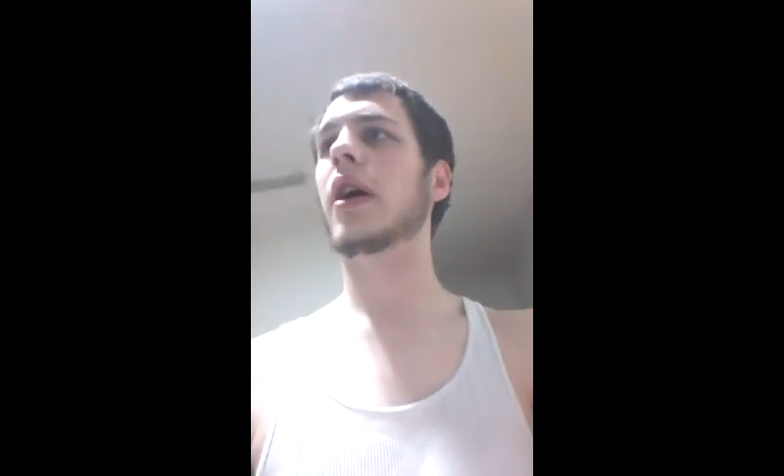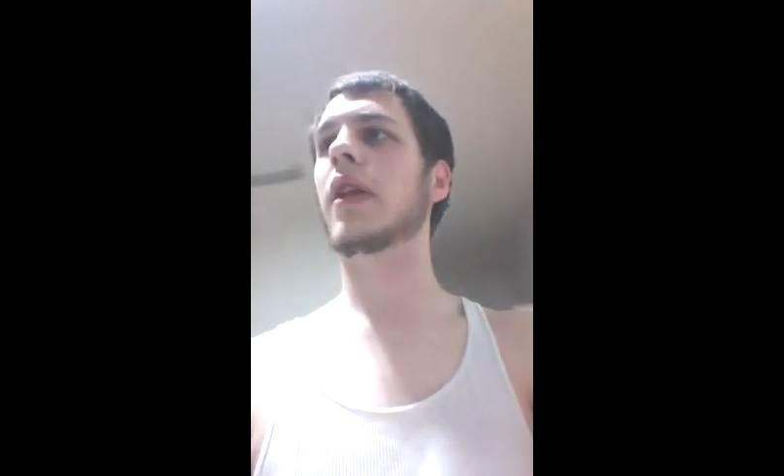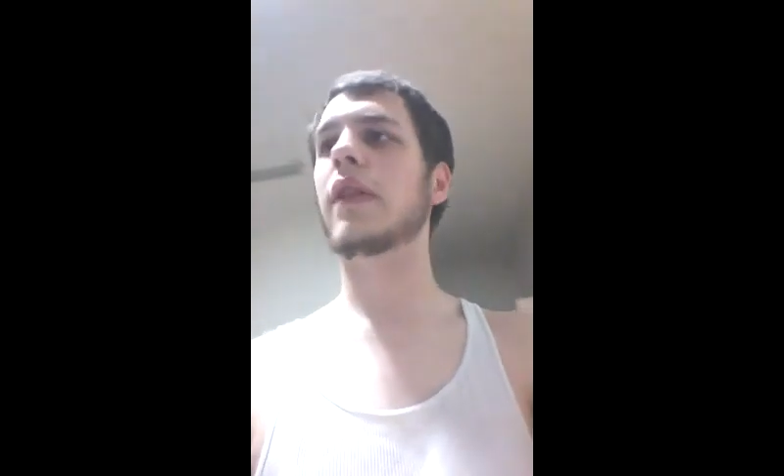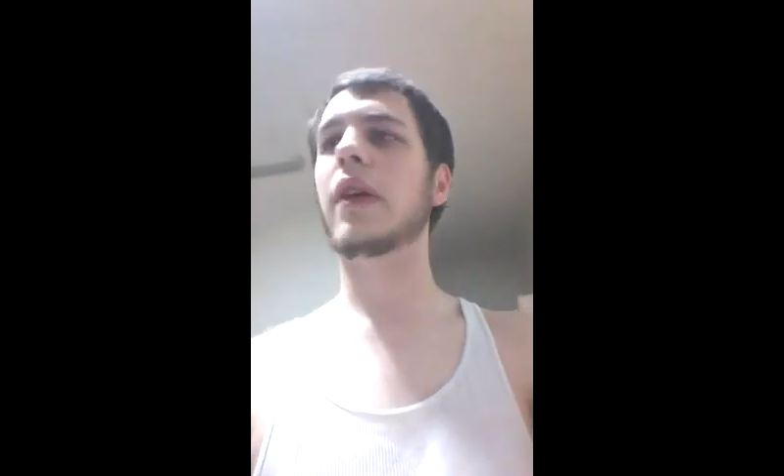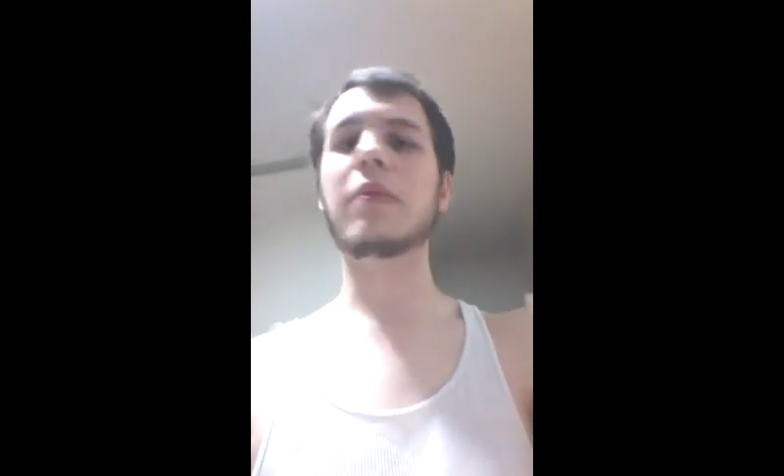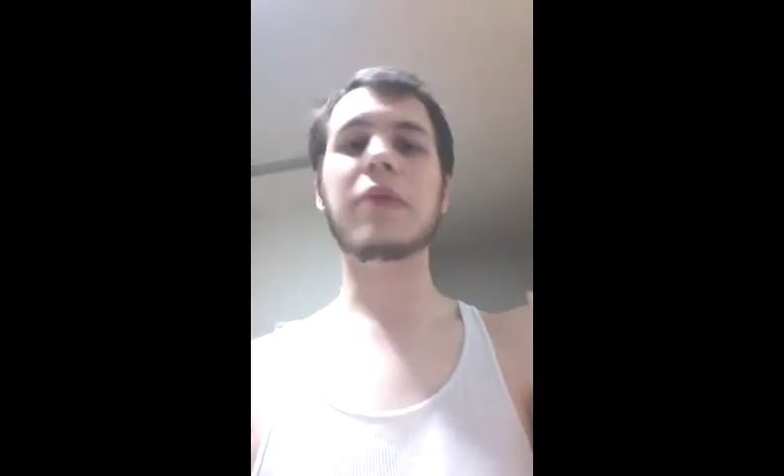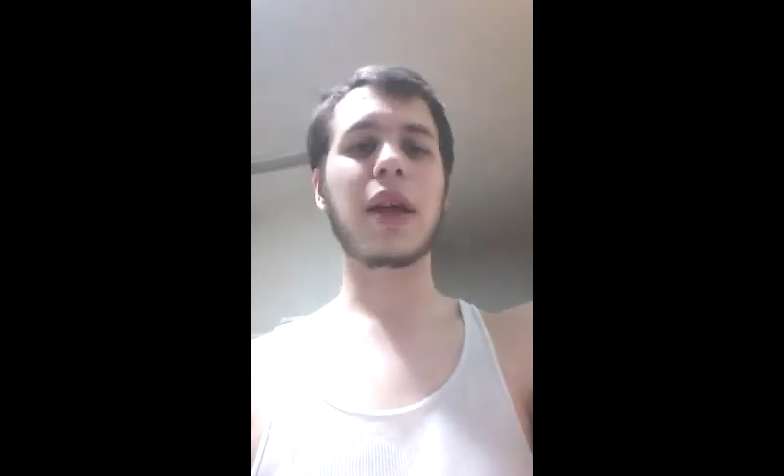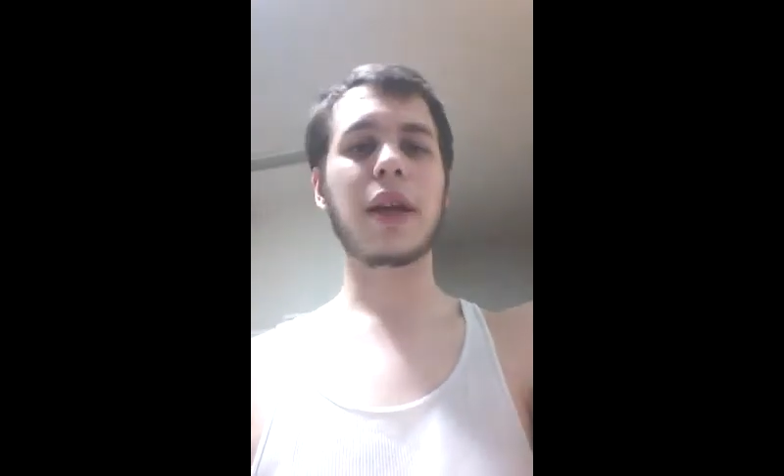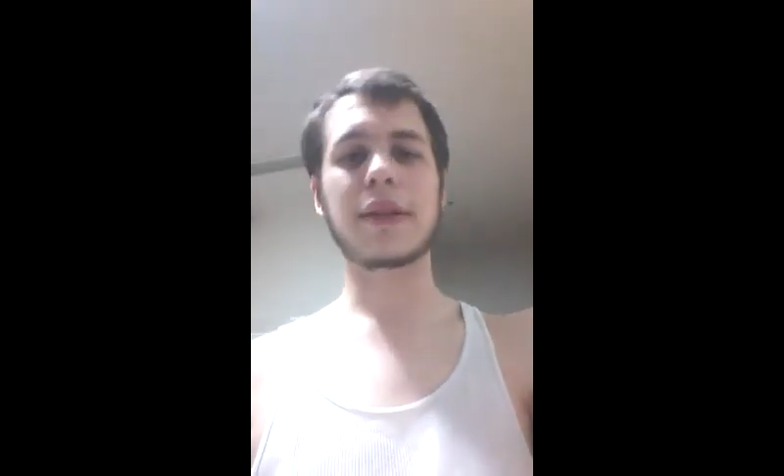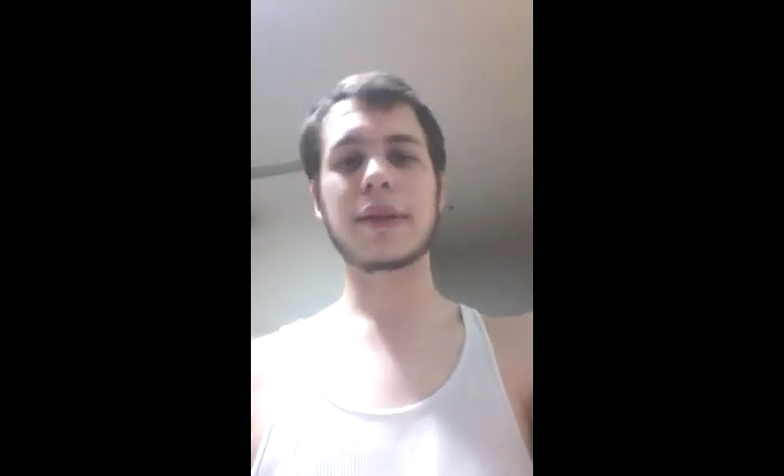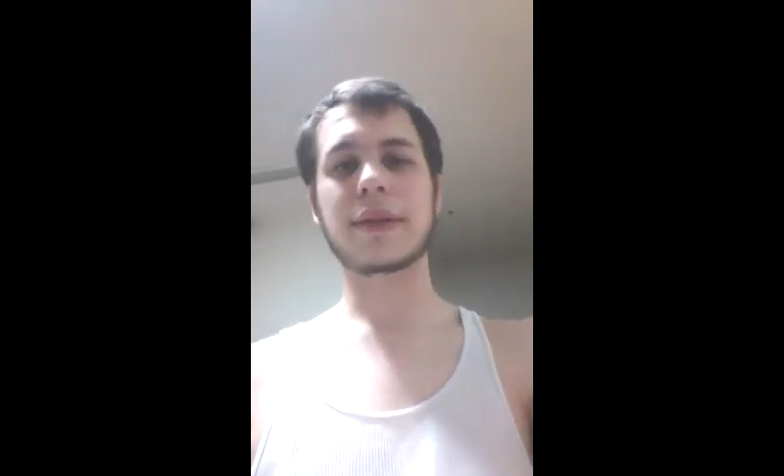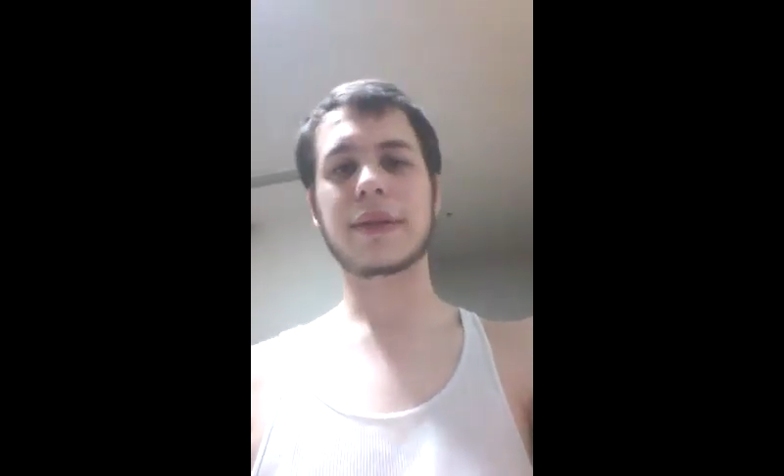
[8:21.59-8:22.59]

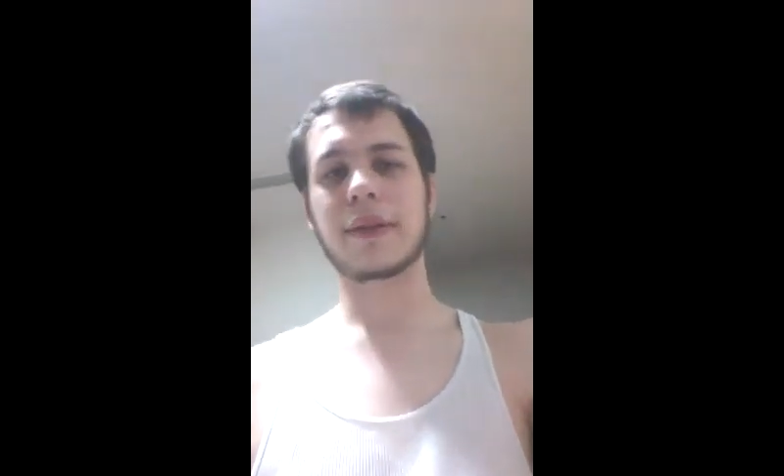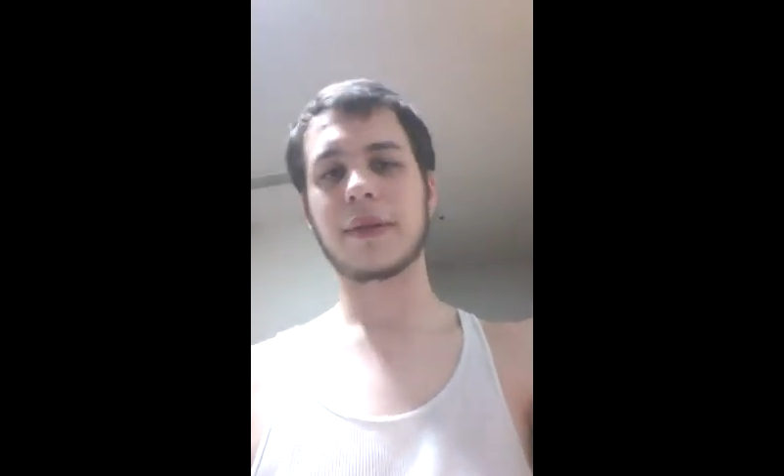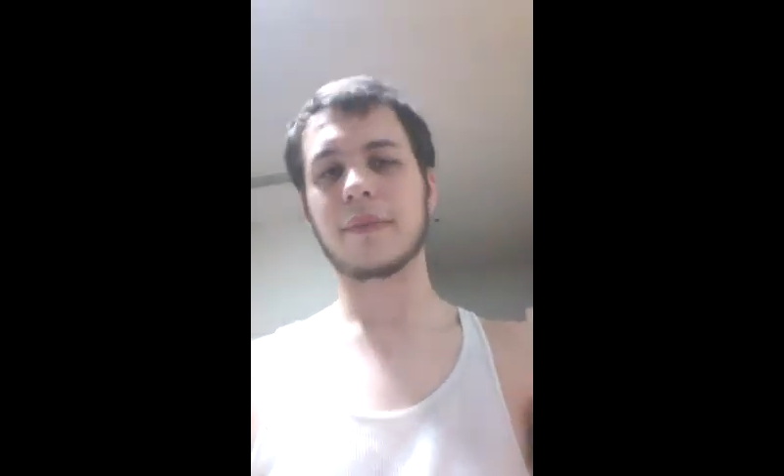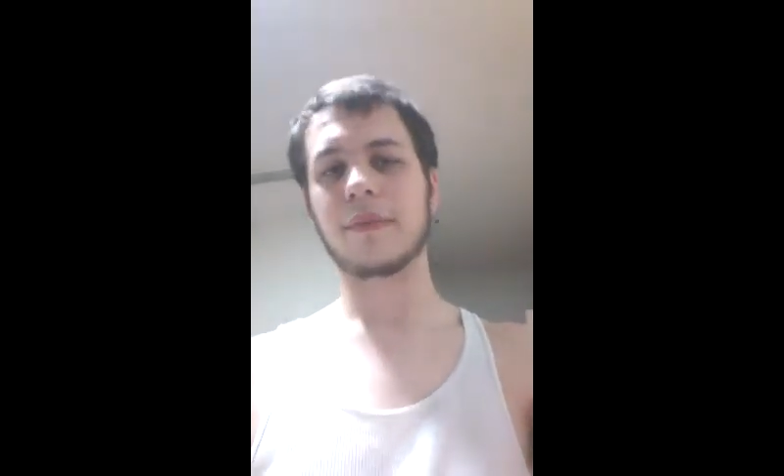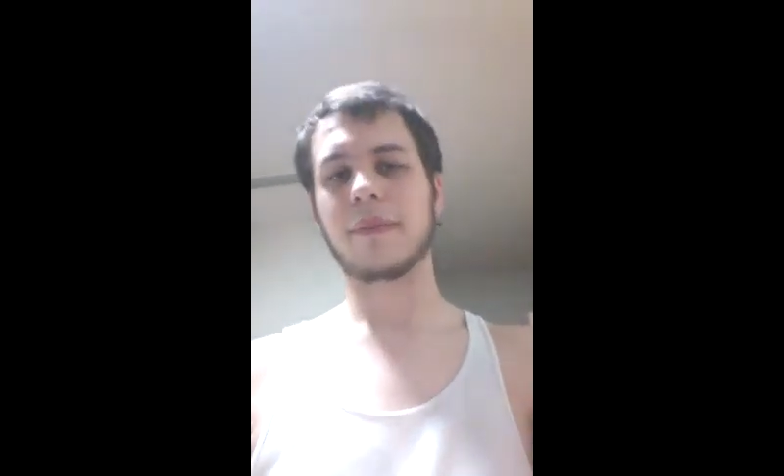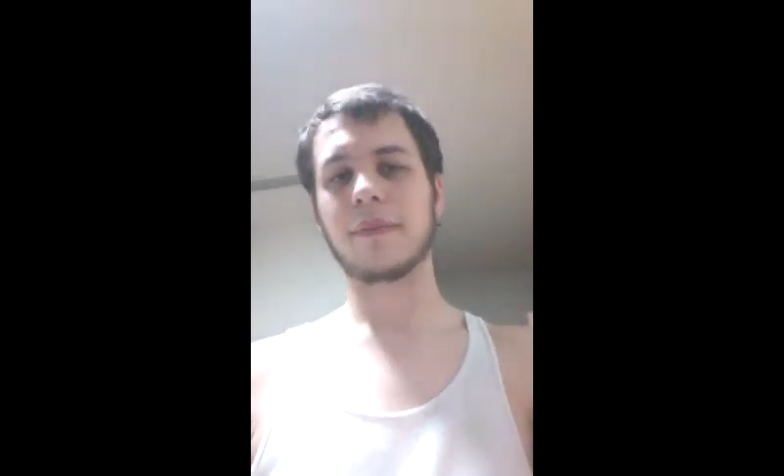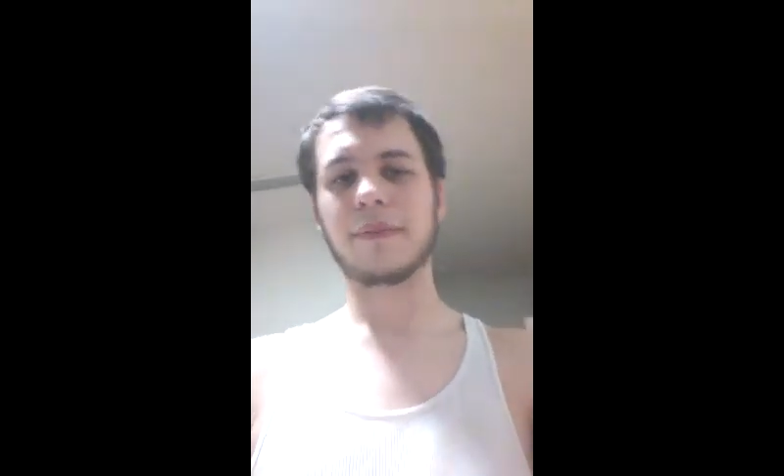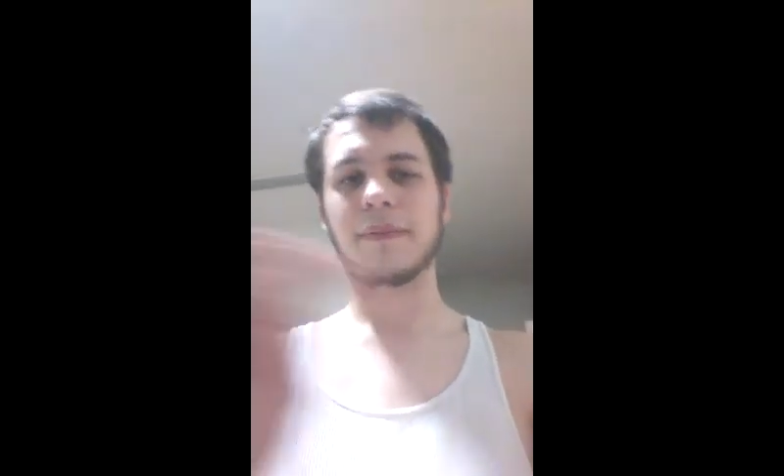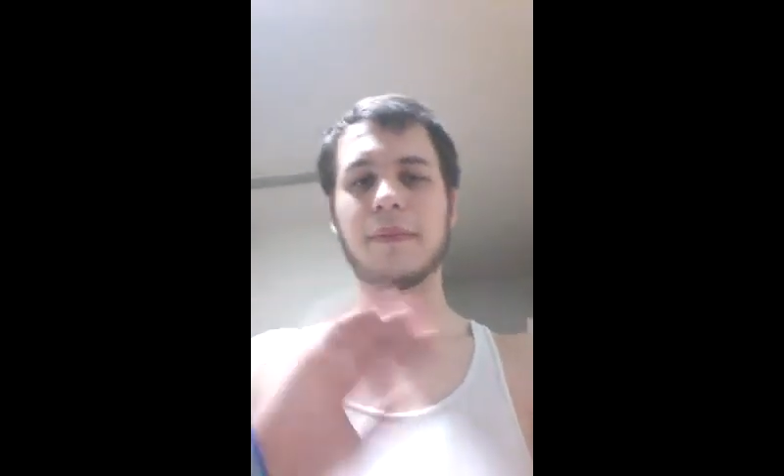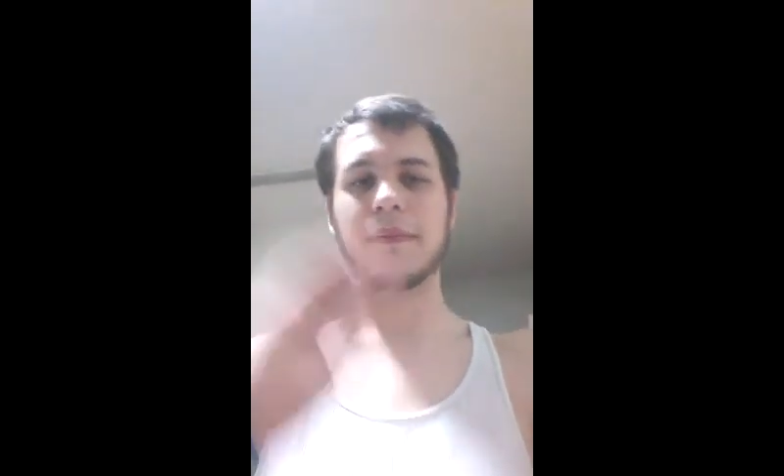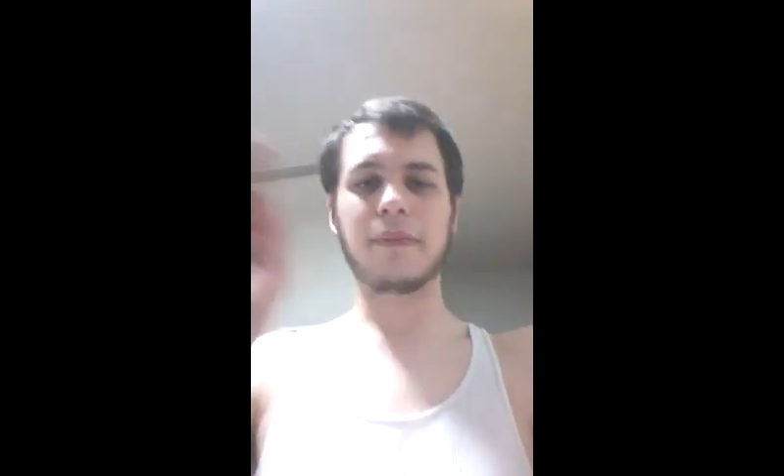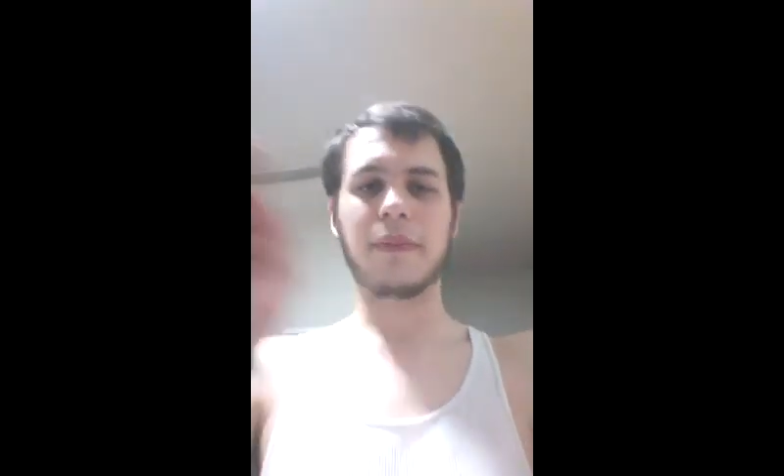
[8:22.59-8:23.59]
updates.
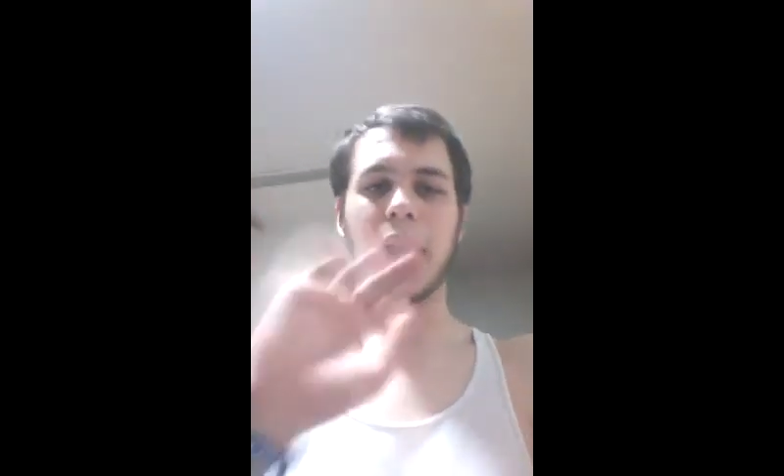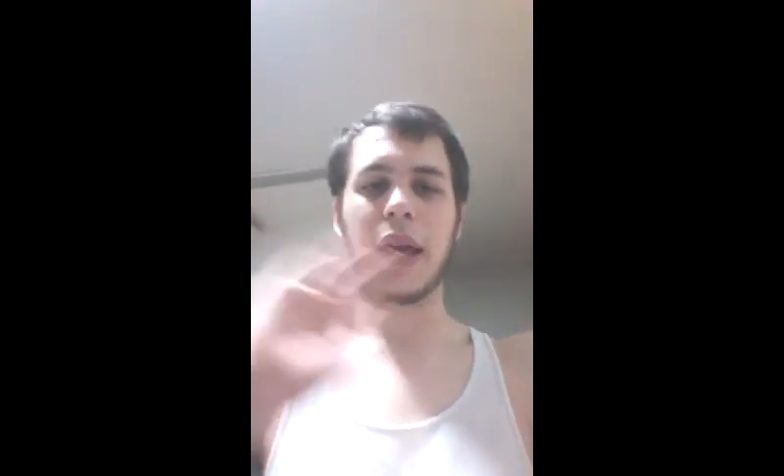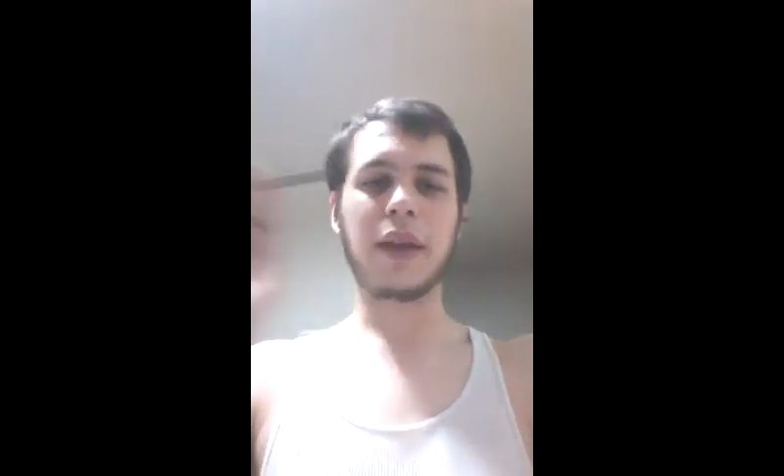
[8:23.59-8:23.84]
Bye.